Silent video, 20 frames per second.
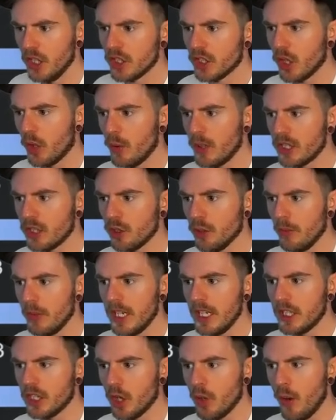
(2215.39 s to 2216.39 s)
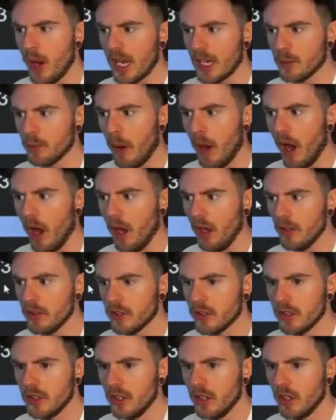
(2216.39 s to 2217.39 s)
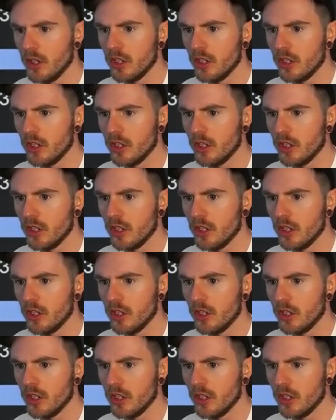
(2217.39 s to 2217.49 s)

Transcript: so when somebody 2x pots,